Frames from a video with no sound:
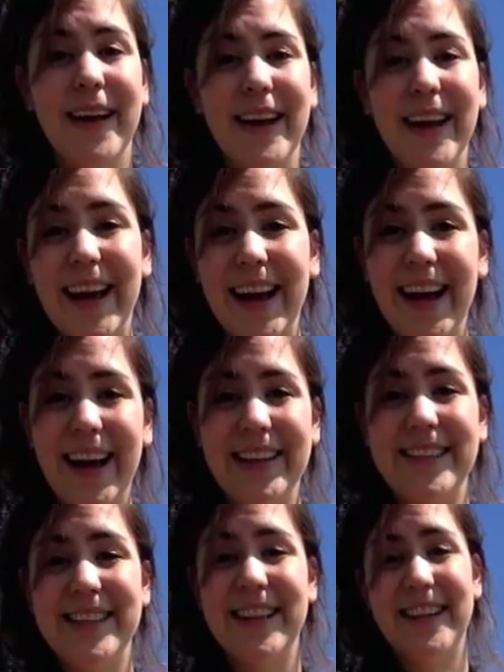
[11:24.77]
Yeah,
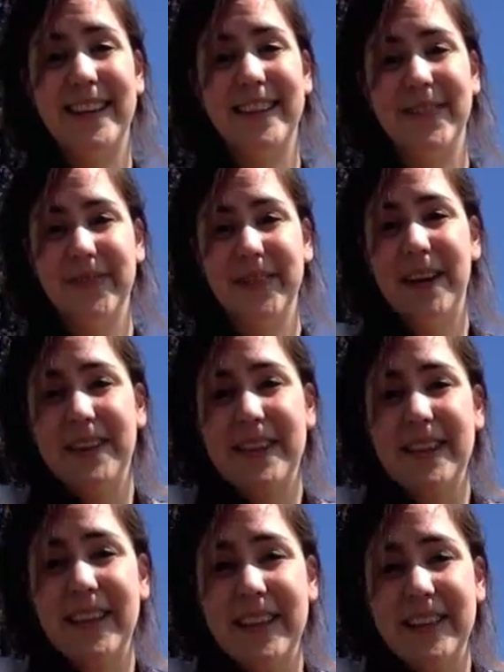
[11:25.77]
so that was
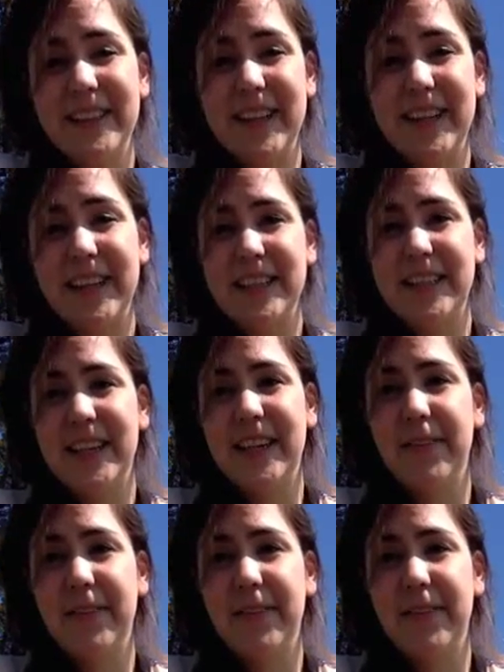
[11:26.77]
a little introduction.